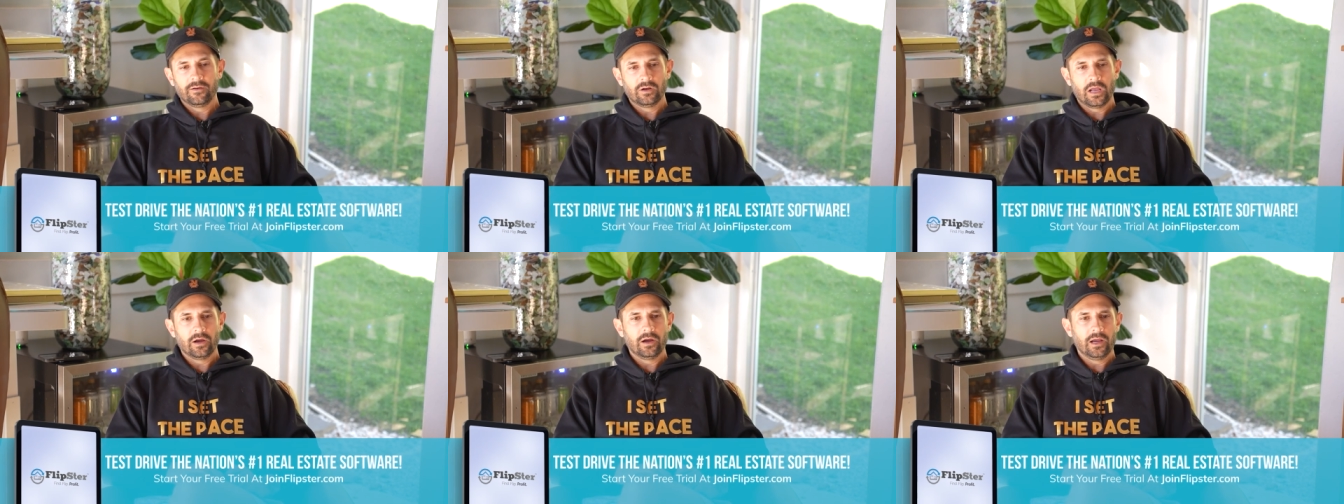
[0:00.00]
I,
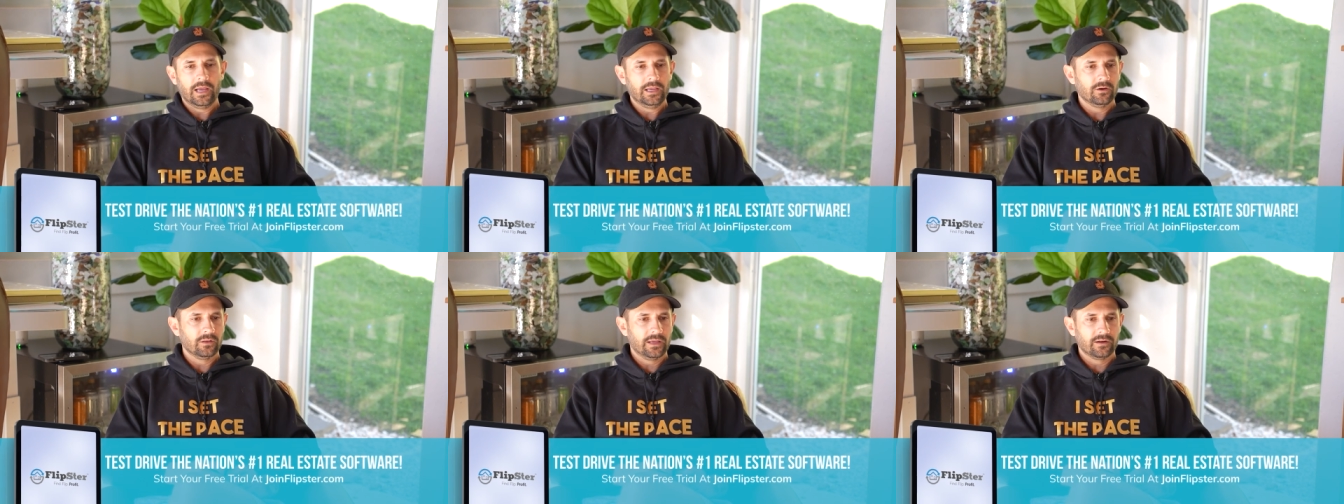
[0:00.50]
I, I
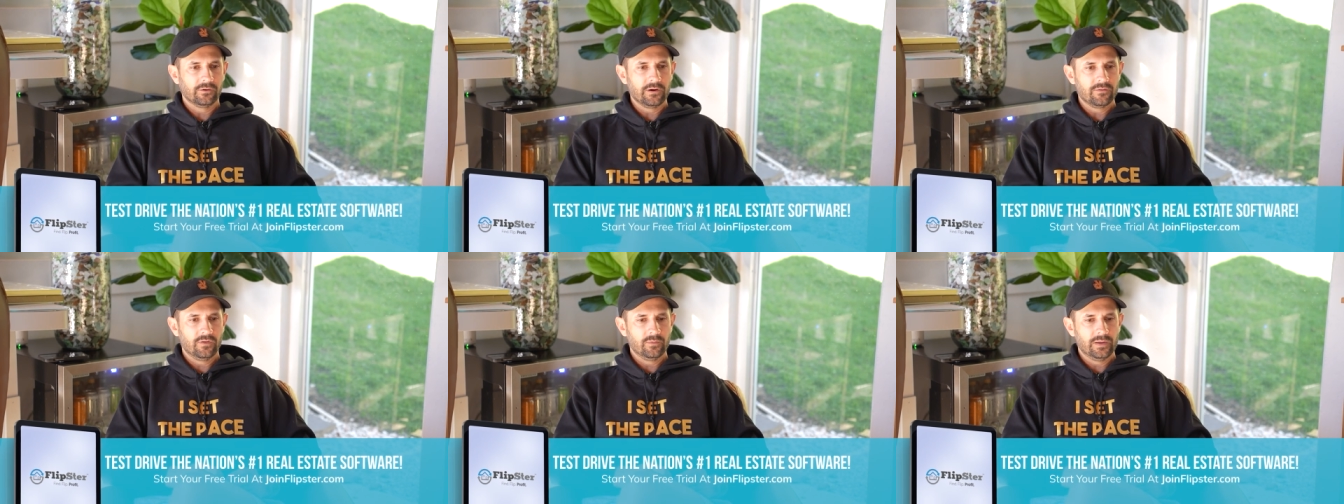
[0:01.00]
hear a lot of
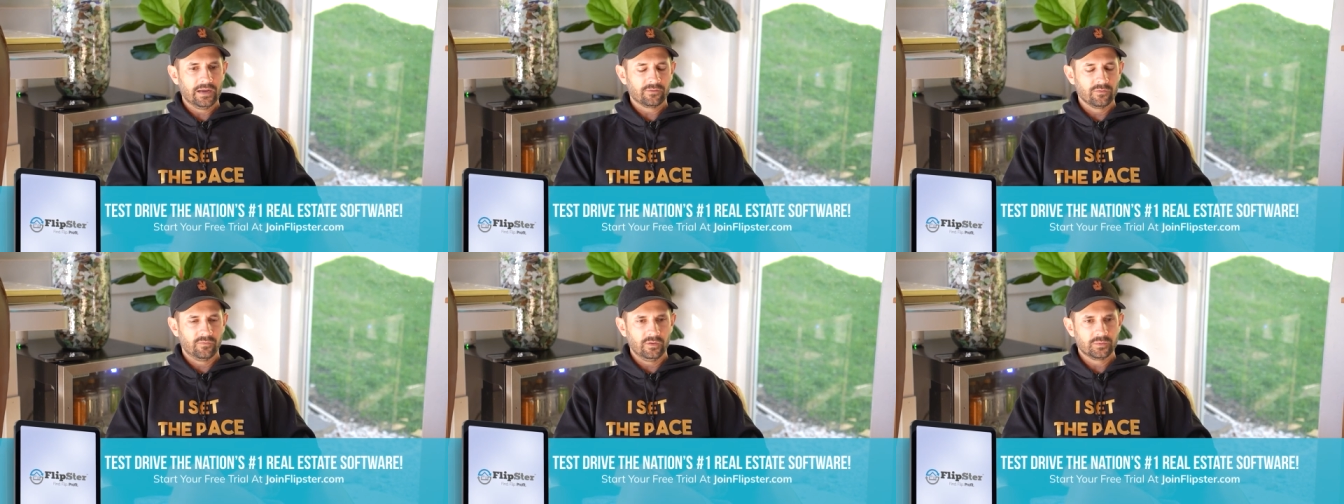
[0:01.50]
great feedback
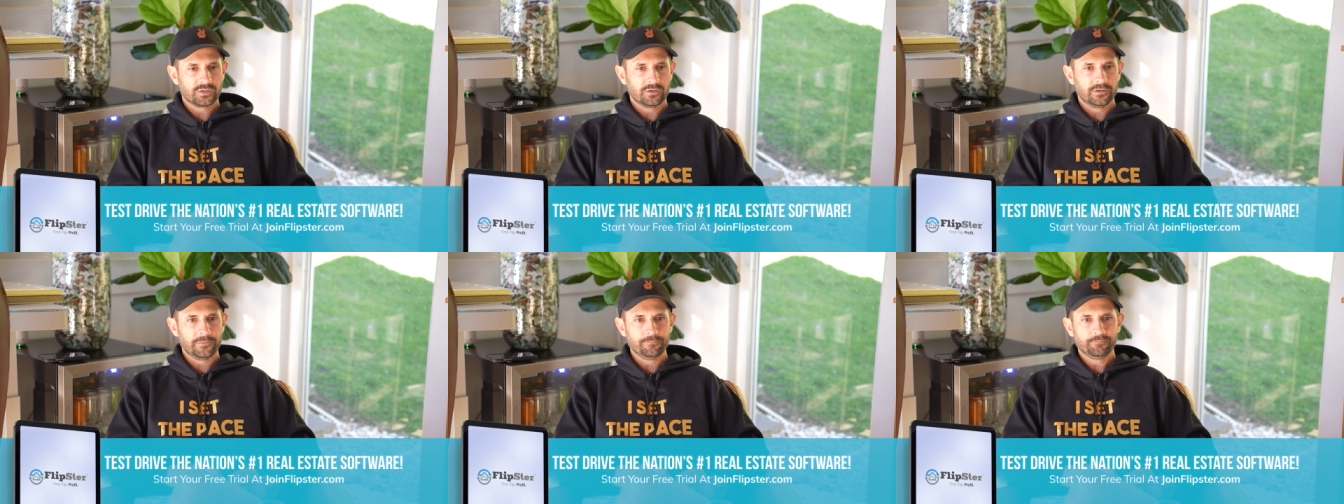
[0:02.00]
from
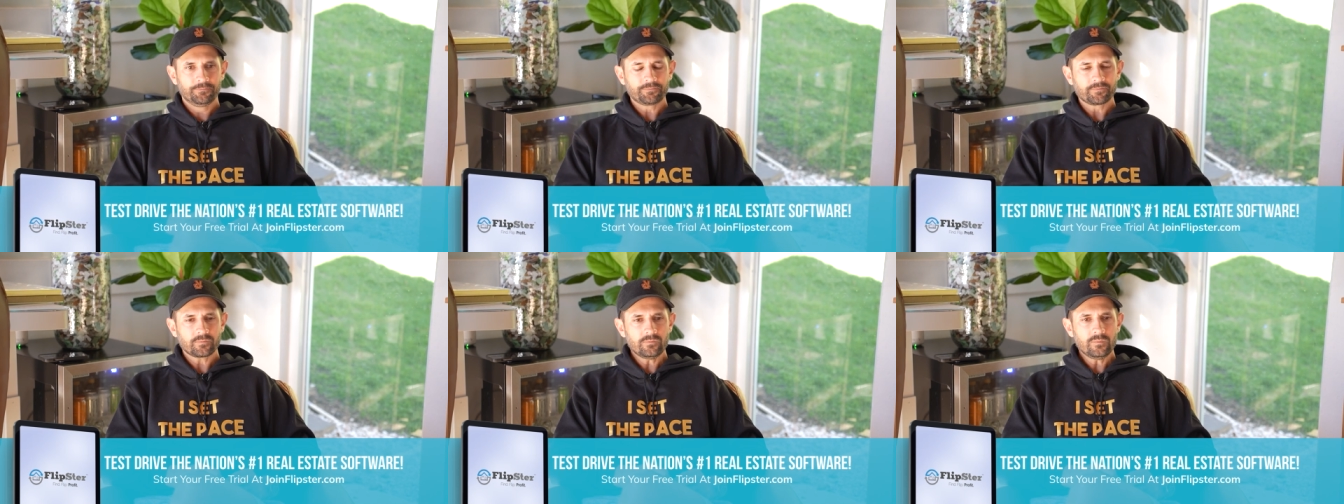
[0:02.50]
Flipster and.
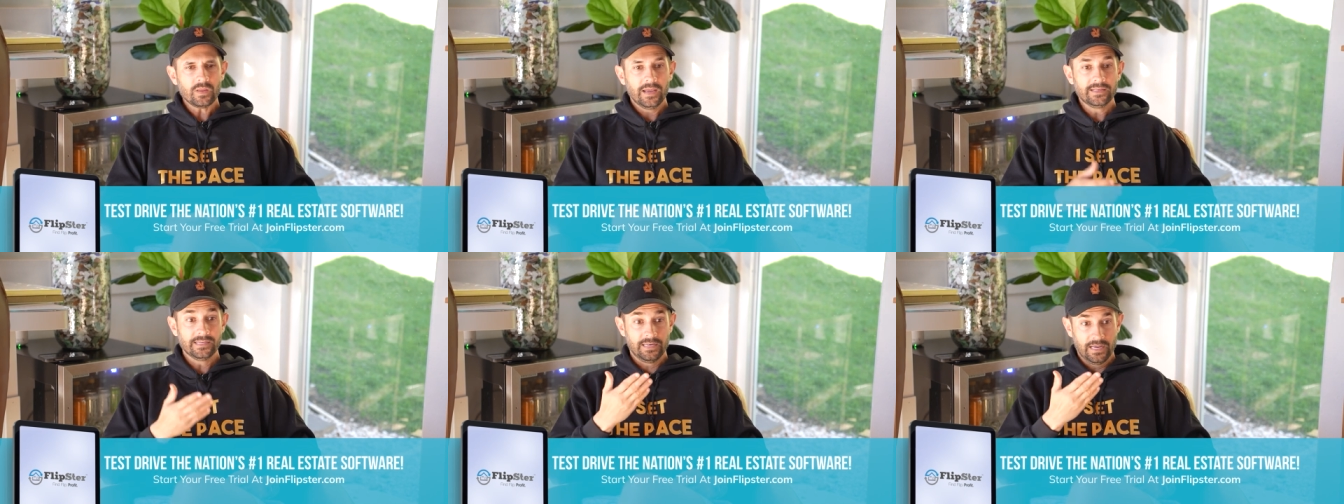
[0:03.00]

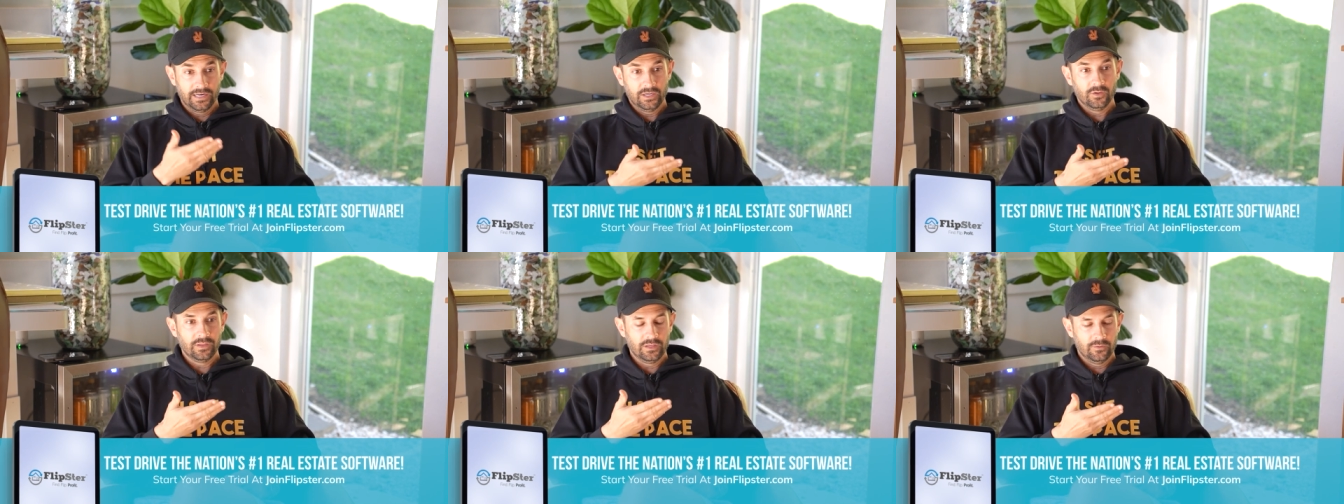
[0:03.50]
I did not
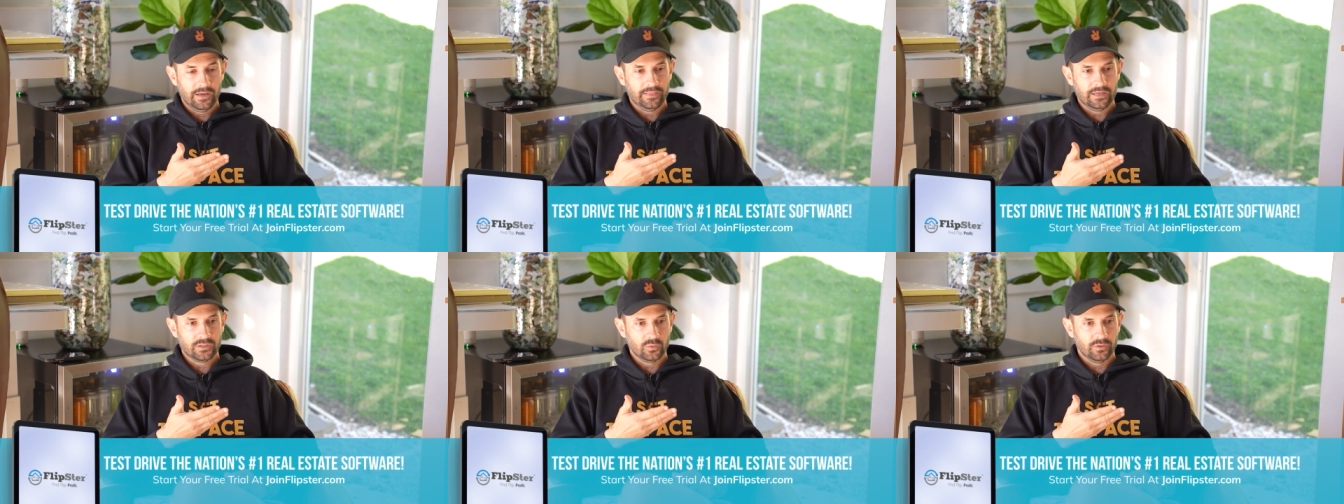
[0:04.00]
know that you had
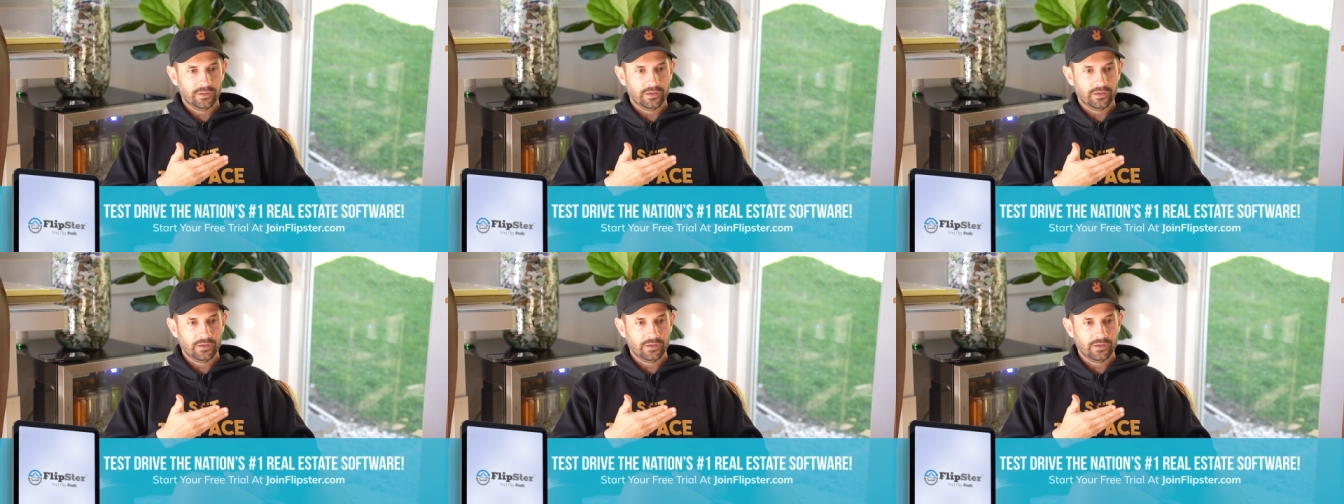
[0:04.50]
that tool.